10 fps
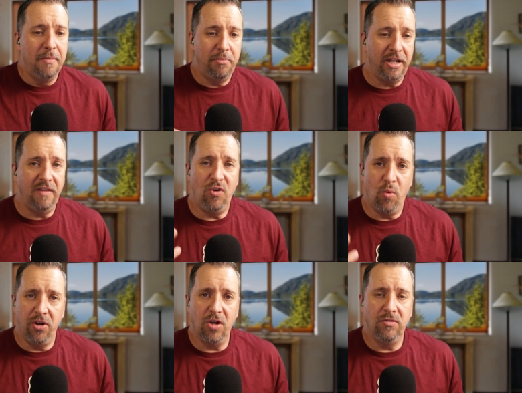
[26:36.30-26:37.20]
But if you
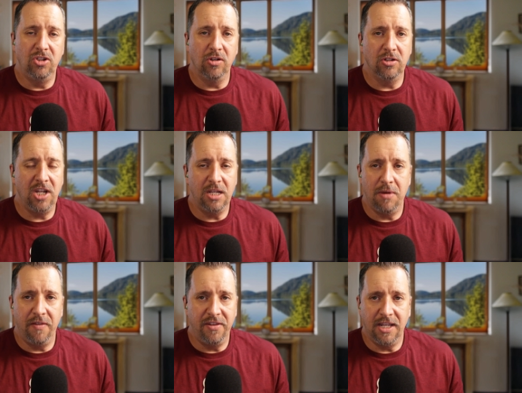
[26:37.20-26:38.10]
want to go the sugar shake
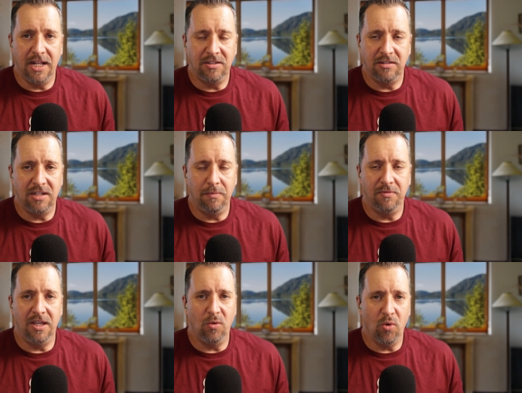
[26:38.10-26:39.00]
method again, it's the same
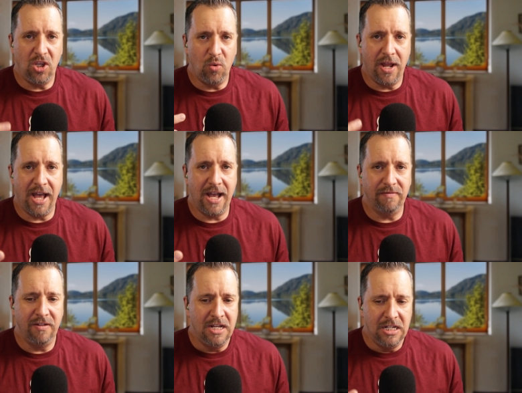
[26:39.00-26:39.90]
thing where you would
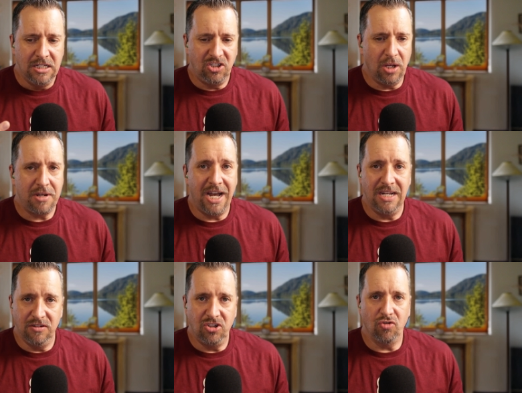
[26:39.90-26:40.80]
have some kind
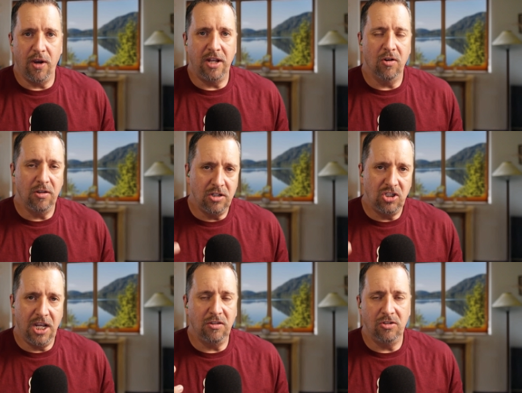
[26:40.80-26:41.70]
of a strainer. You
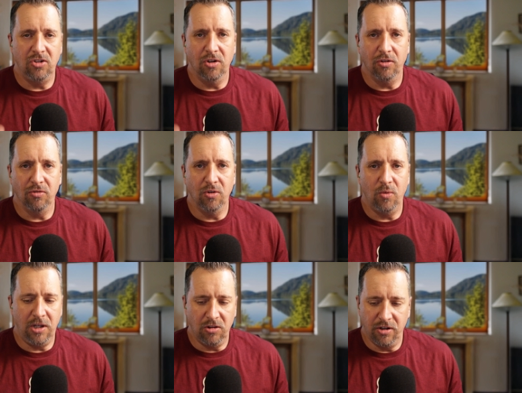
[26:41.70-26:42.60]
shake the sugar
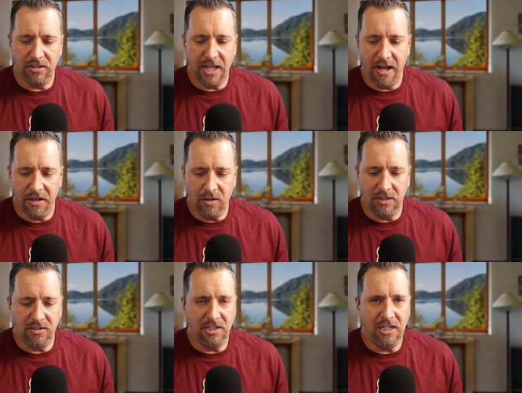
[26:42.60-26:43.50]
through and you look down and you
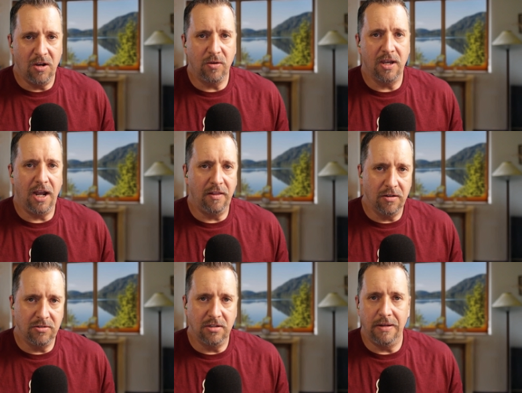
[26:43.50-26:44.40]
can see, okay,
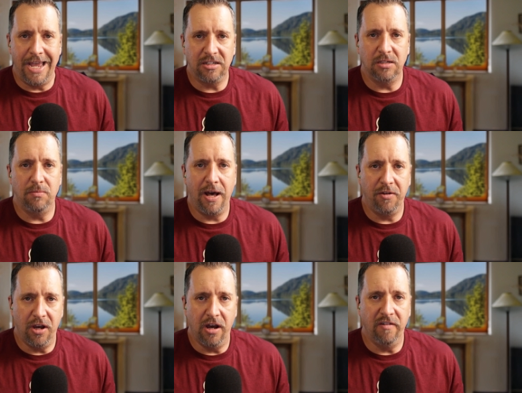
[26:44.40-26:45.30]
there's X
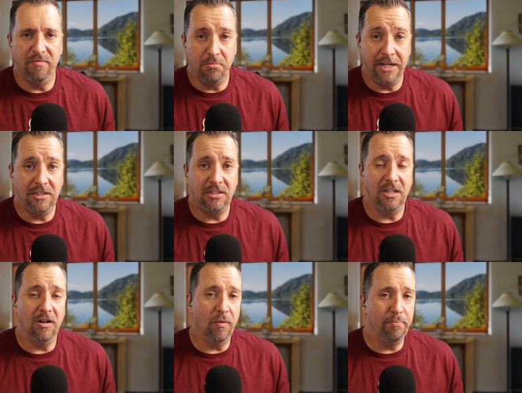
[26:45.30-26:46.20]
amount of mites
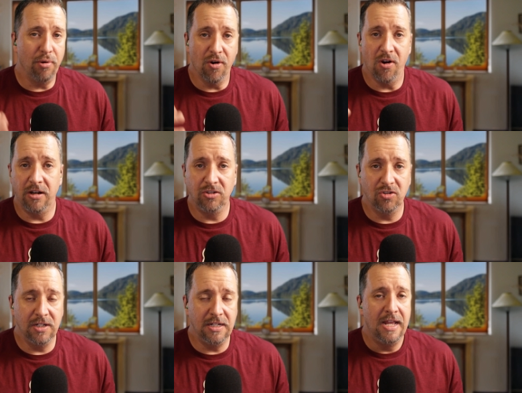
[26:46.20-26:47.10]
that are per
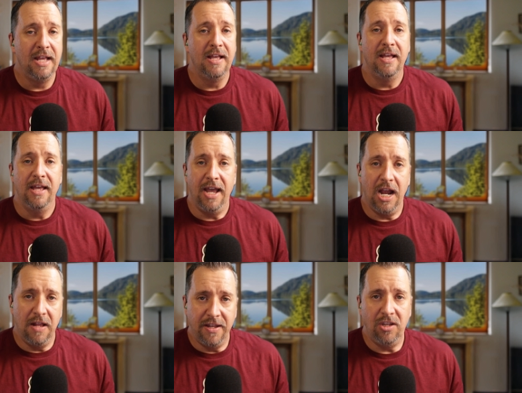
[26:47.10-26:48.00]
hundred.
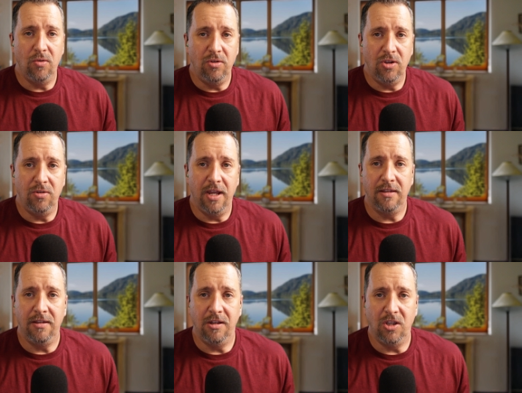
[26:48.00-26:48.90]
And then you, you
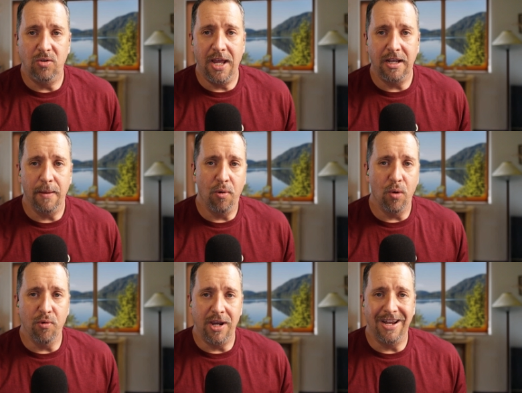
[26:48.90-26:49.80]
take, you know, you take
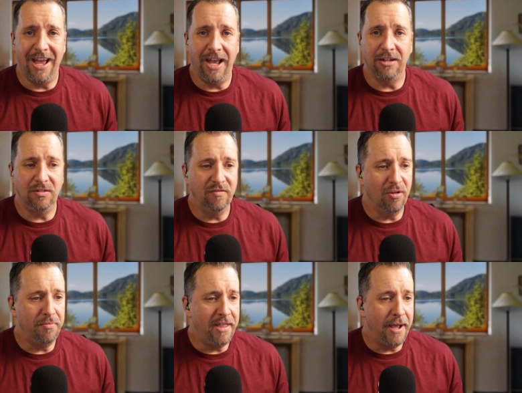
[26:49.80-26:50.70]
appropriate action
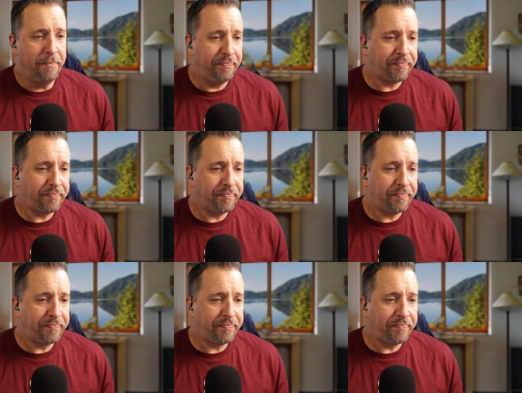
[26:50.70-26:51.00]
from that.